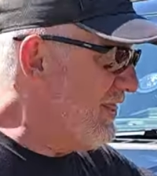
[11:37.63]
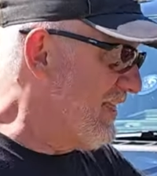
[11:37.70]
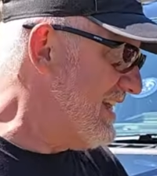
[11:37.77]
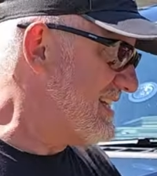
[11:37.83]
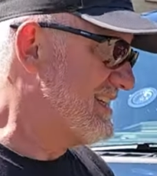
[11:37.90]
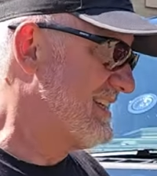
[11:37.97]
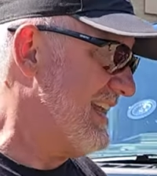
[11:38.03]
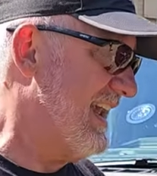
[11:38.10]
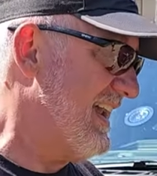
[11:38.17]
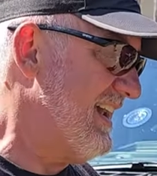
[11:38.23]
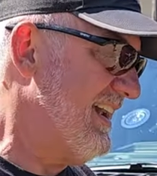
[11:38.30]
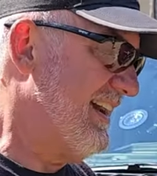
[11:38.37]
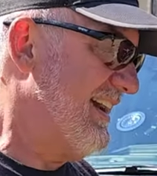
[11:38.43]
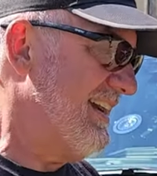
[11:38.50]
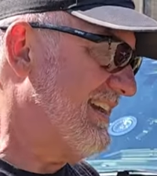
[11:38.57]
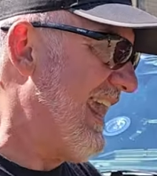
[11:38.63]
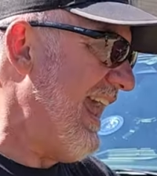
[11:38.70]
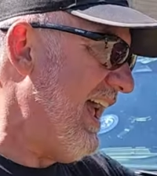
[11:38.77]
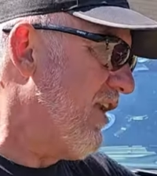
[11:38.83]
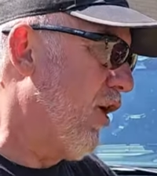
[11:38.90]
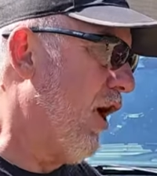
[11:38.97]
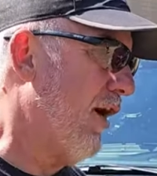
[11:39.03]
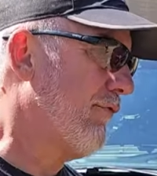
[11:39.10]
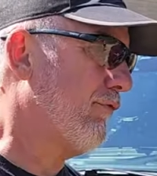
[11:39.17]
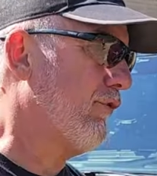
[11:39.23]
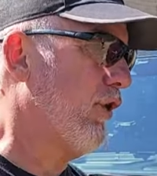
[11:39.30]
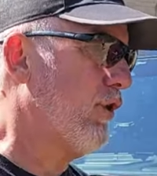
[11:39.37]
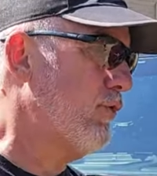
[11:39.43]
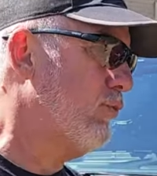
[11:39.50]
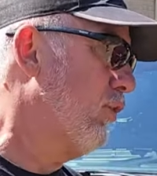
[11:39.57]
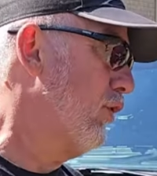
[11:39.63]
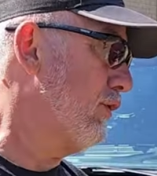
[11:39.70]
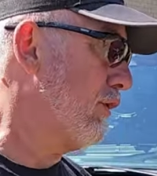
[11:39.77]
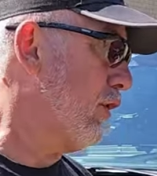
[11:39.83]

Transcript: this thing can't off-road worth